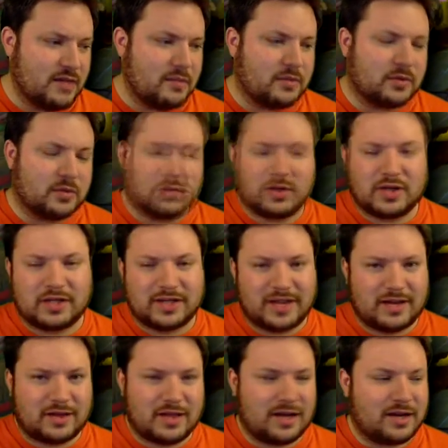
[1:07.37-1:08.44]
but the one
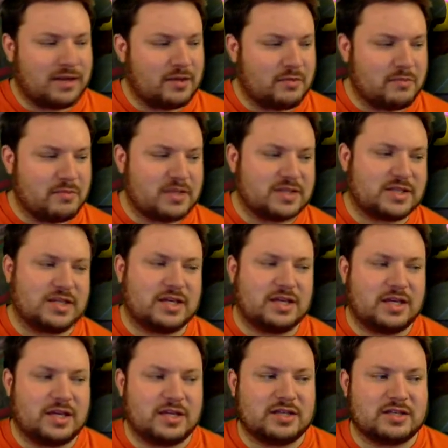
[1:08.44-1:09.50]
attack that they're missing
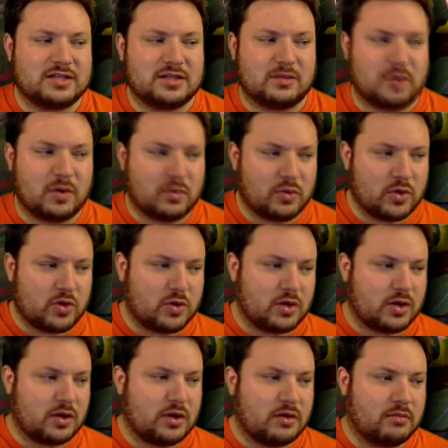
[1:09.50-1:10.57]
is the one where you
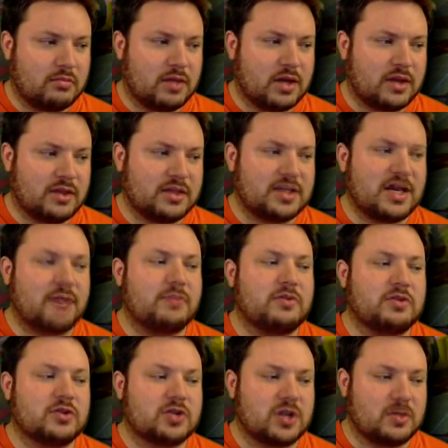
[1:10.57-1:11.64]
can get at the top of
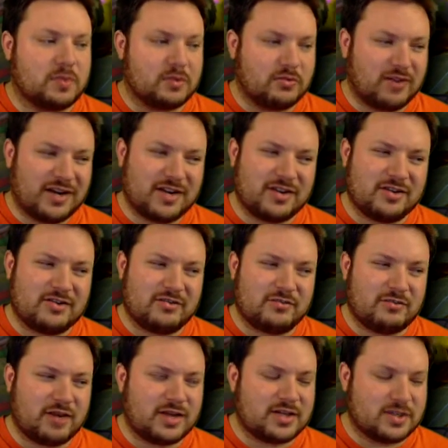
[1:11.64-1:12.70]
your jump, and right your
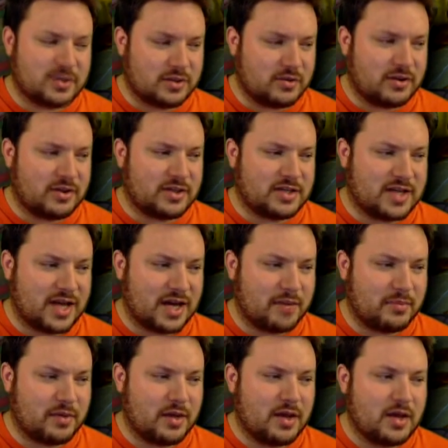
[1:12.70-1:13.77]
right as you're at the top,